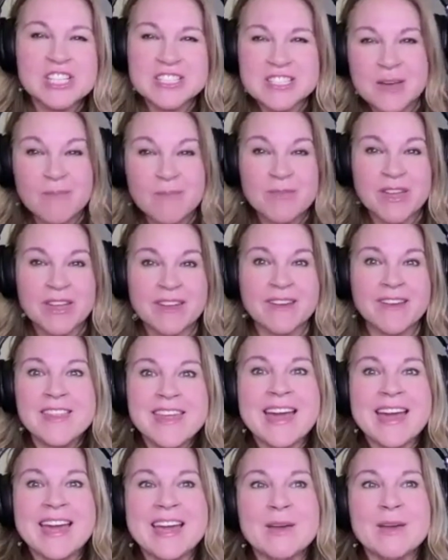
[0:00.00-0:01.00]
something
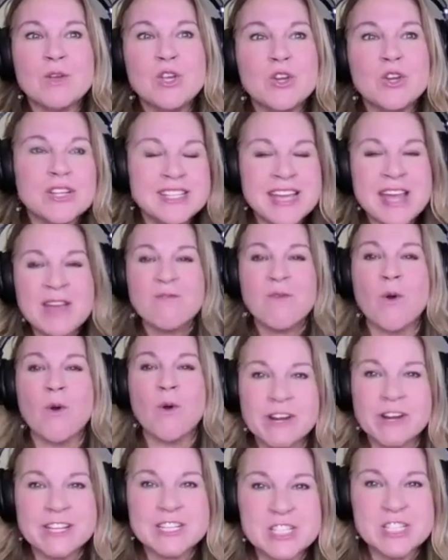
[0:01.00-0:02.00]
that you could take
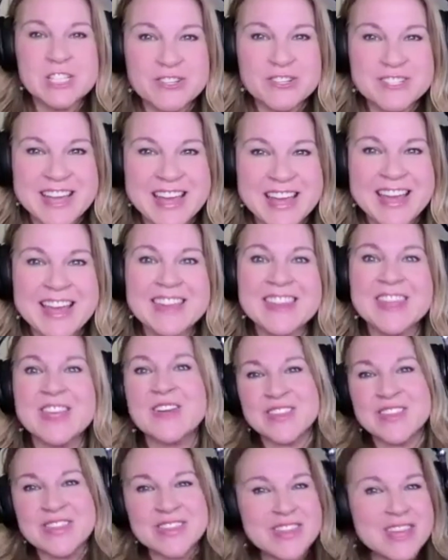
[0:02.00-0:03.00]
forward into your day that you
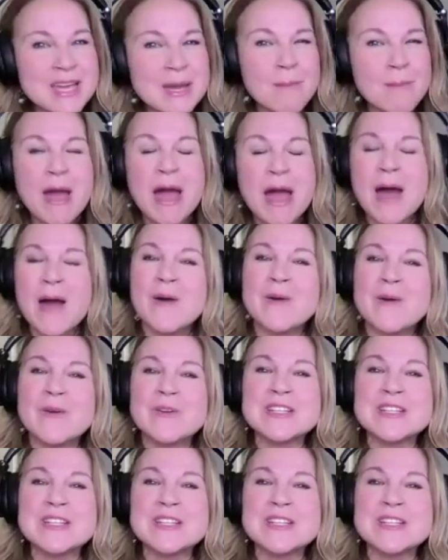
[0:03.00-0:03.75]
can think about